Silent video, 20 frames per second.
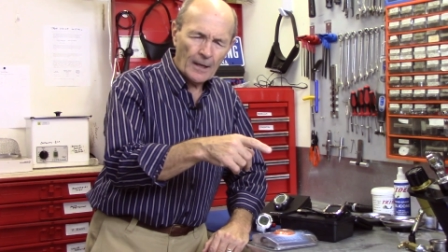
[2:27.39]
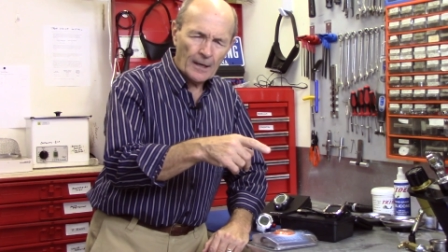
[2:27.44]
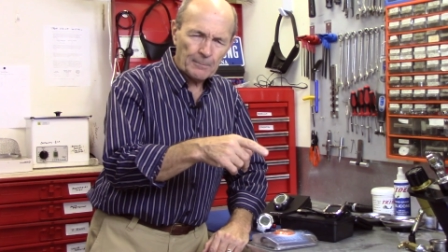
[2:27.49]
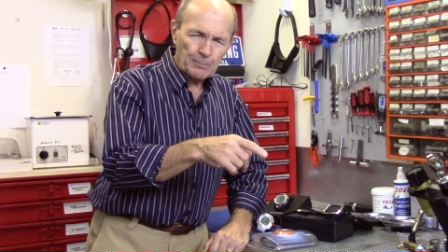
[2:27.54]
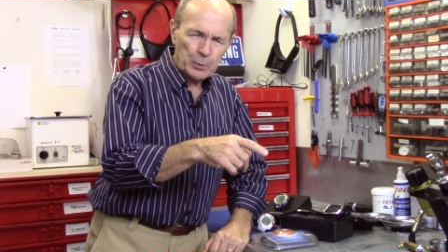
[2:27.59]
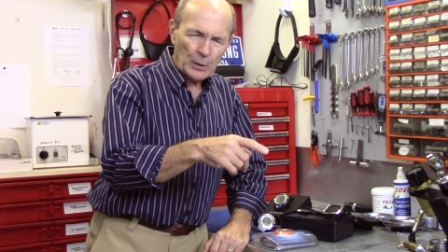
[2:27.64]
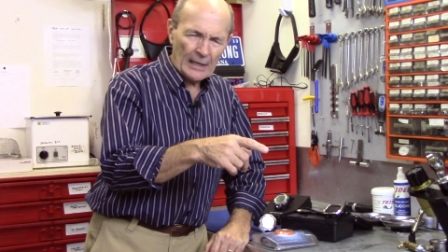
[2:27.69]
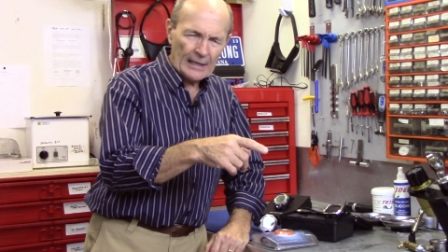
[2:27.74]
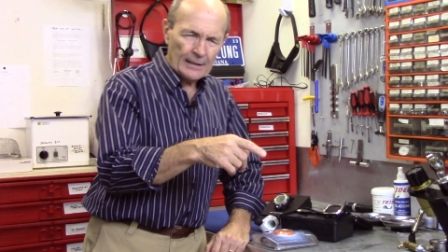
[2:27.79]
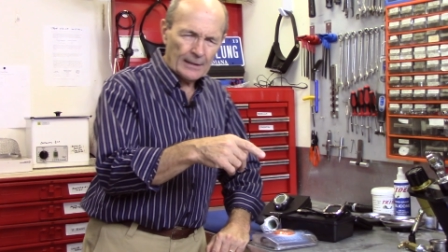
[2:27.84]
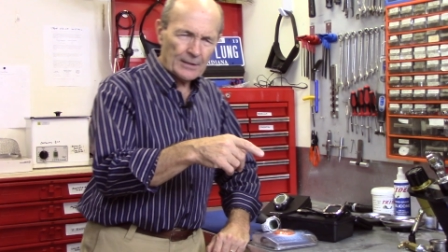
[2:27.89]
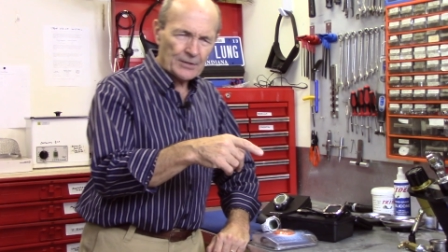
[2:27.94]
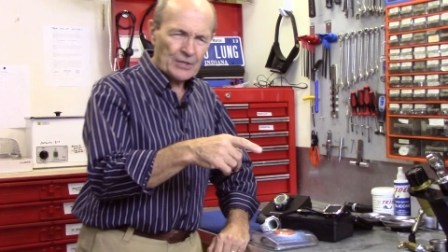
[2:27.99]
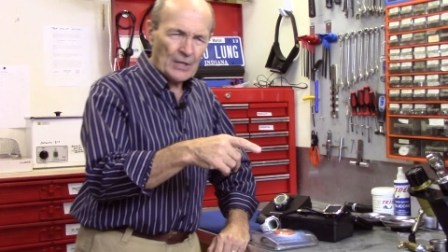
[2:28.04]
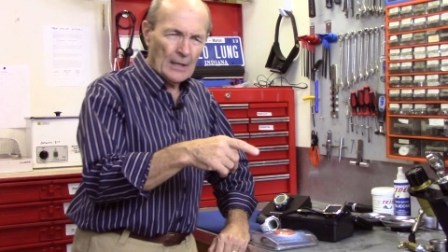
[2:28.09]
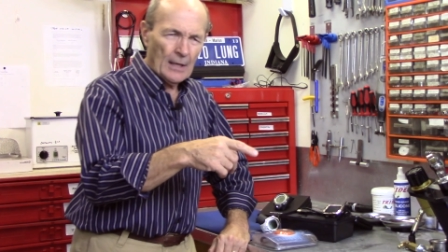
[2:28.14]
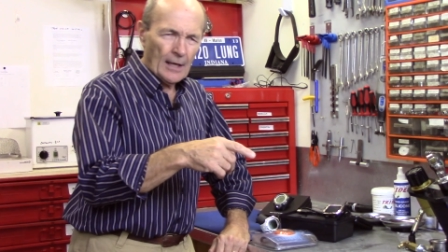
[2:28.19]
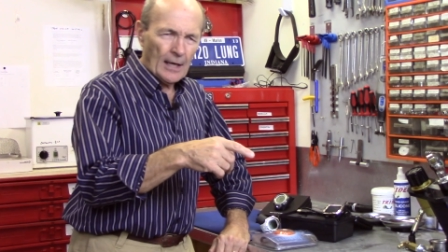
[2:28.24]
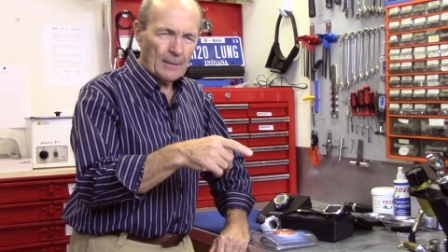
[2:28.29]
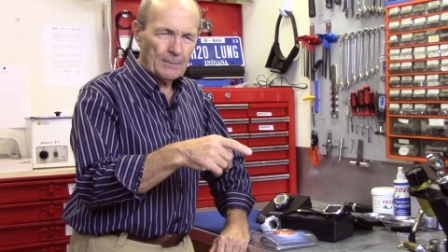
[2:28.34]
a playlist
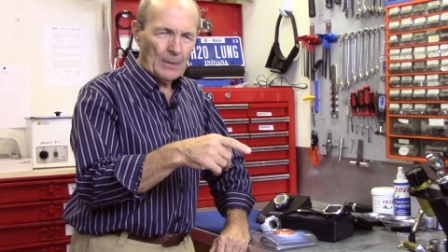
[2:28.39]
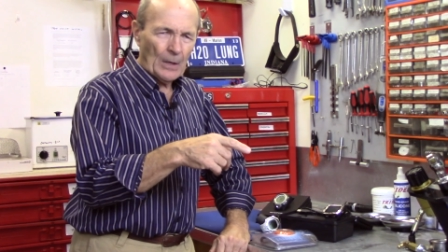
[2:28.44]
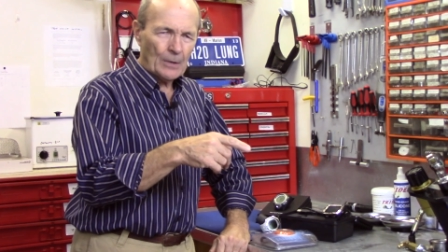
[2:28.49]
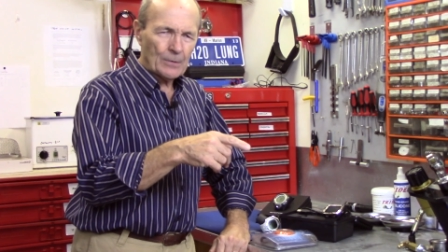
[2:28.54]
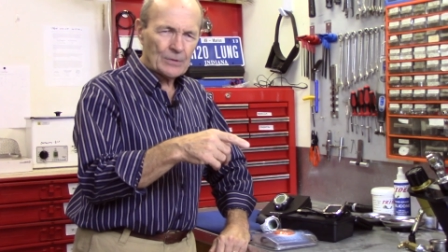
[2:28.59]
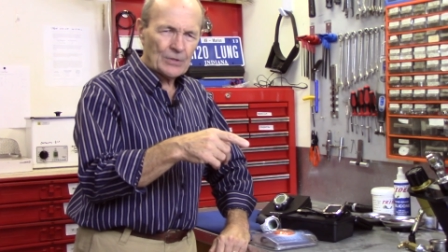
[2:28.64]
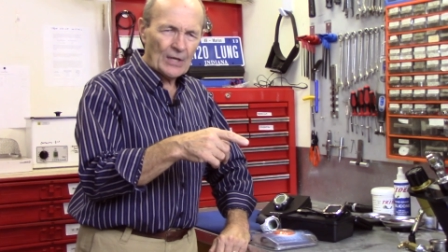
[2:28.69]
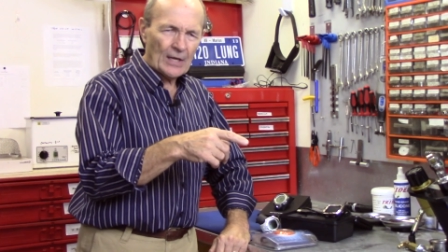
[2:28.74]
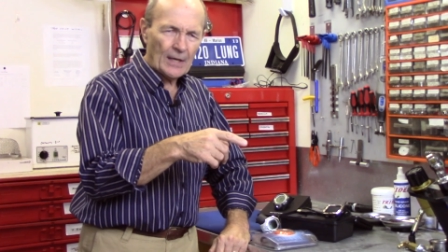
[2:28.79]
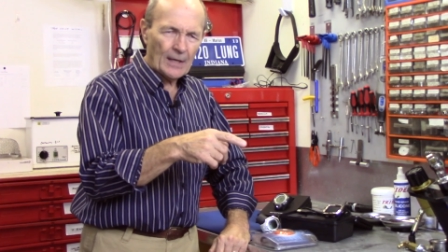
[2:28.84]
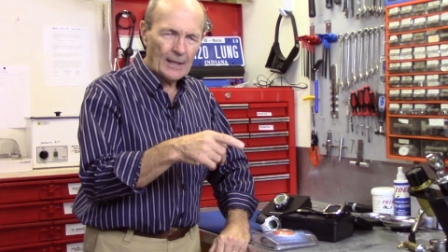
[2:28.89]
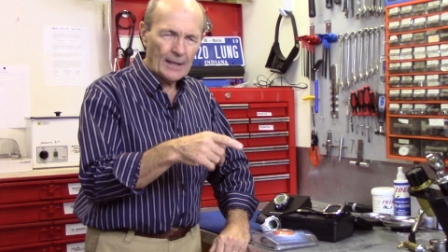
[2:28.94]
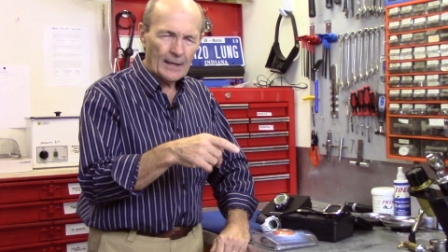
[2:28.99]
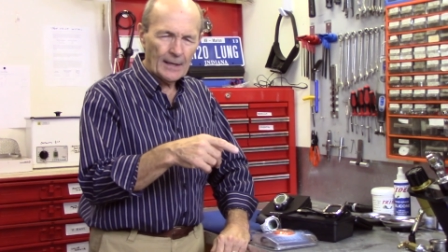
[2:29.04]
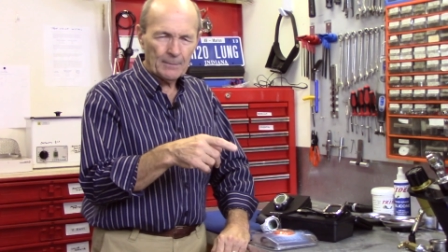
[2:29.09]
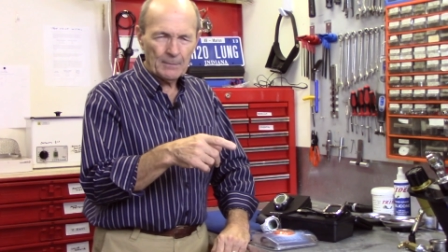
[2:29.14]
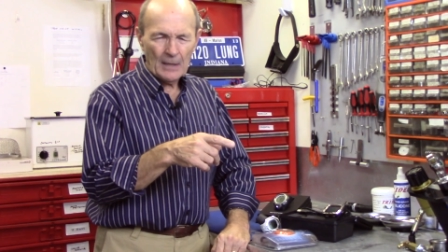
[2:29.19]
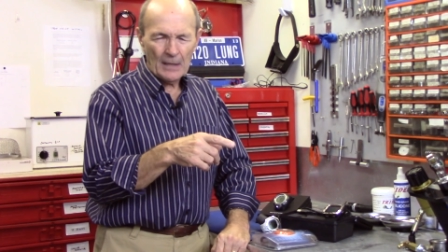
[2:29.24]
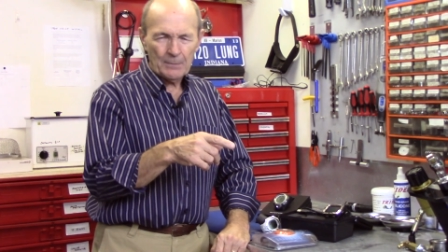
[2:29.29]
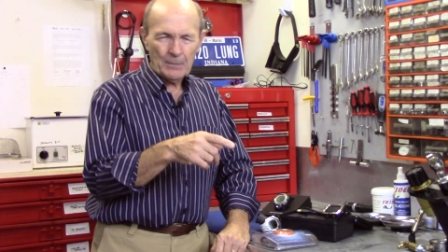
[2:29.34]
about uh,
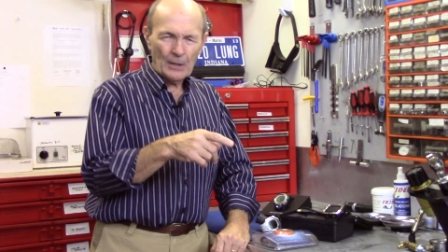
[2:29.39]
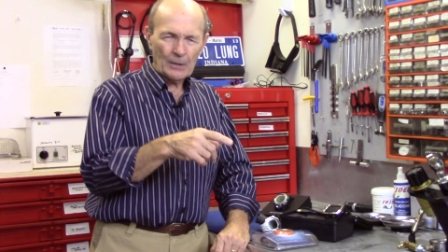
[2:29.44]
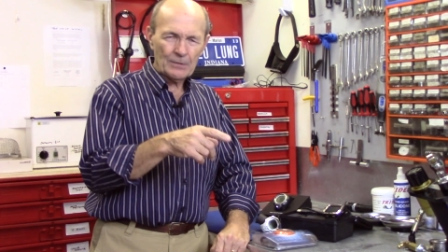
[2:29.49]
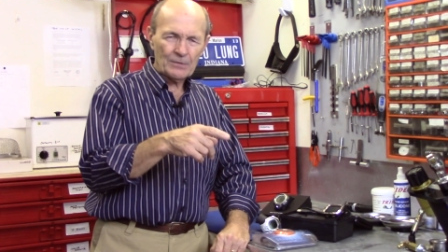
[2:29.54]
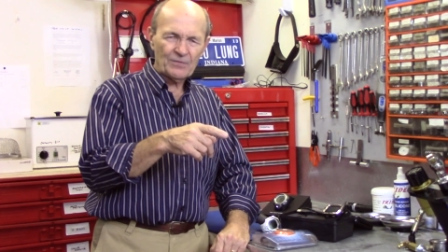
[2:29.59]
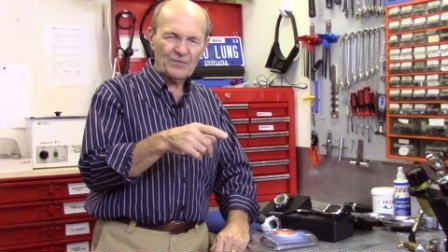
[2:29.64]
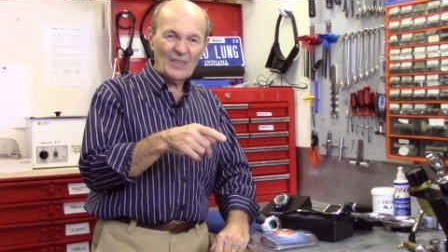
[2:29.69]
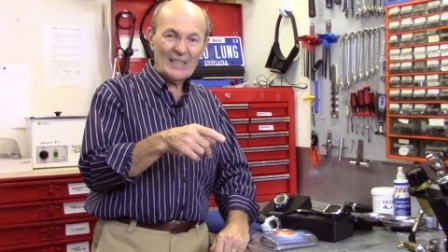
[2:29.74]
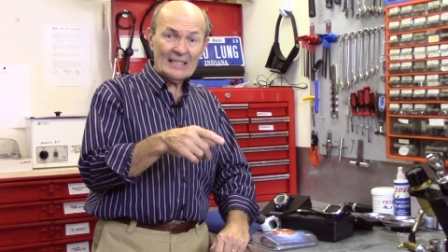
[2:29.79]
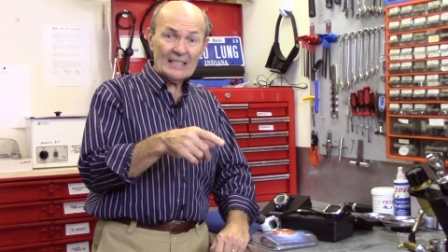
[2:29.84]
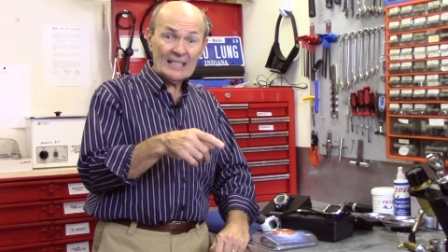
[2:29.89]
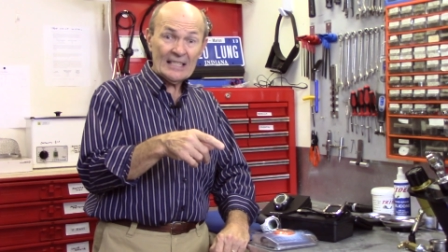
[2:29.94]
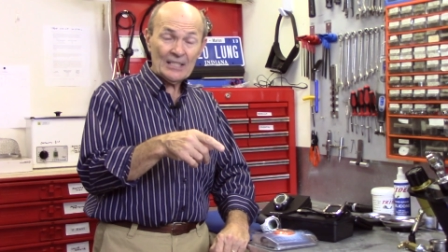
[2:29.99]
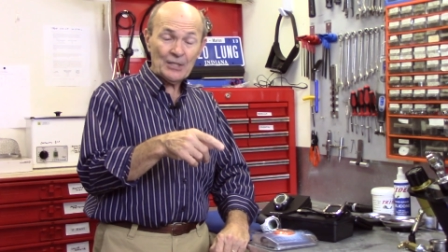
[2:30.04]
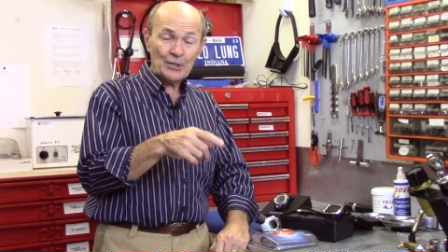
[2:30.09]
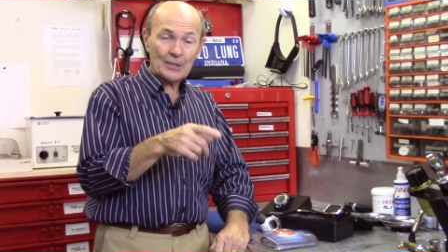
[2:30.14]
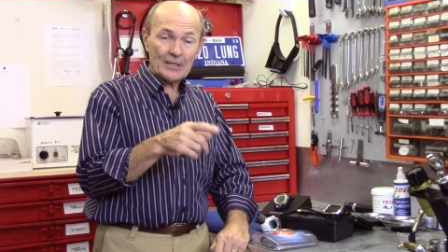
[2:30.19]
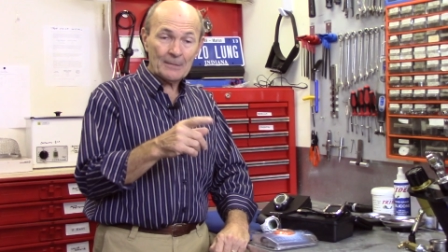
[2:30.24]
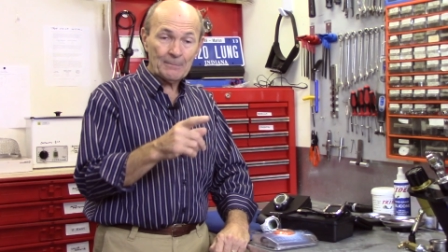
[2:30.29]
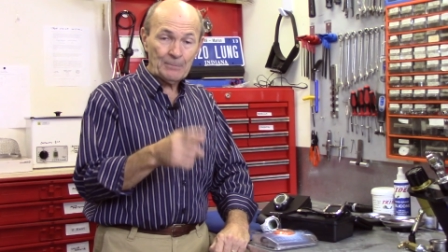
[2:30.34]
about
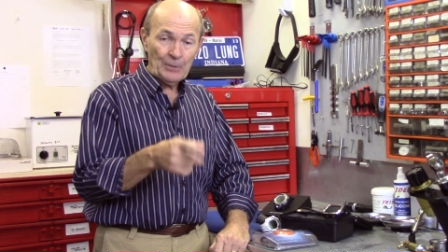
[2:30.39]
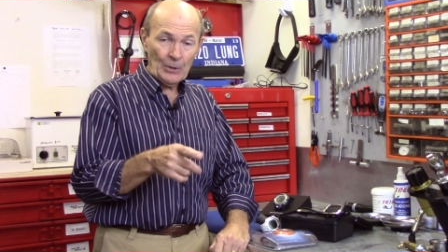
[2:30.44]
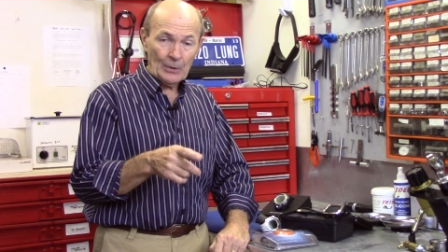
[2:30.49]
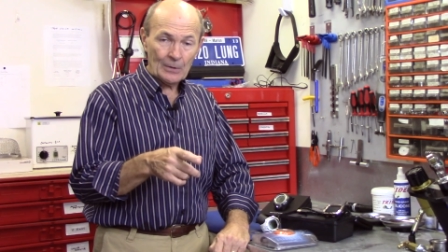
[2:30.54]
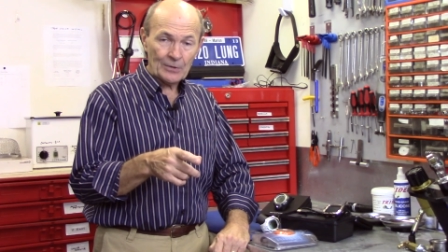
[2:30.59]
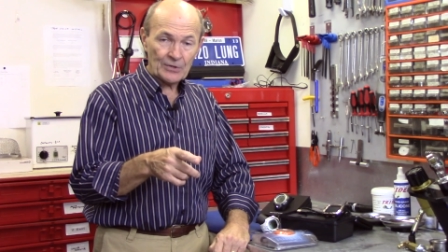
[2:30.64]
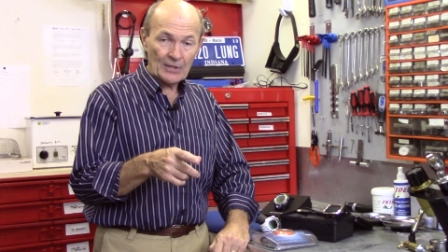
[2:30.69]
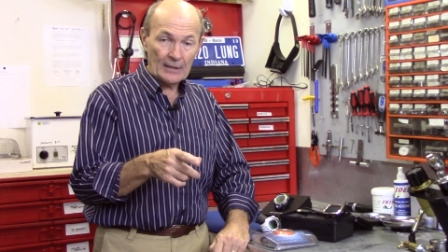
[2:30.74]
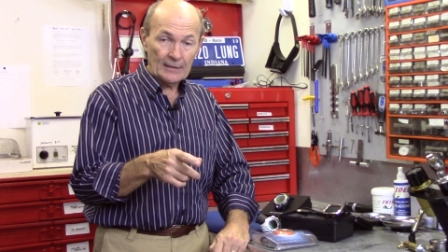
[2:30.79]
vintage computers.